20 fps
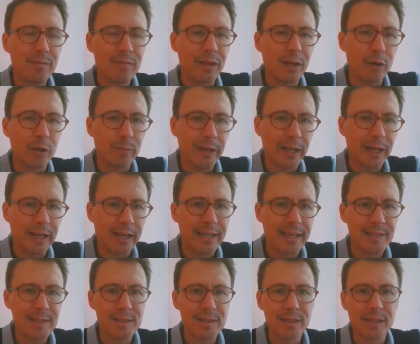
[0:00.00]

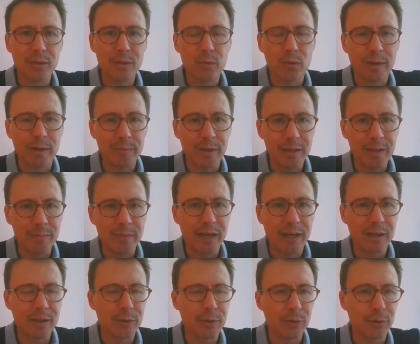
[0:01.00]
Essed, Kwame
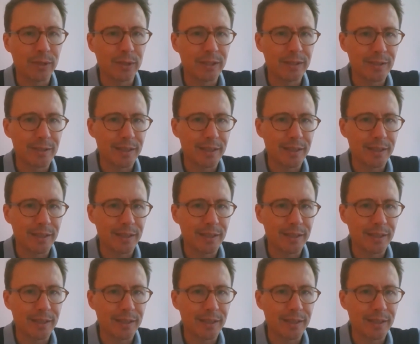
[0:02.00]
Nimako, and,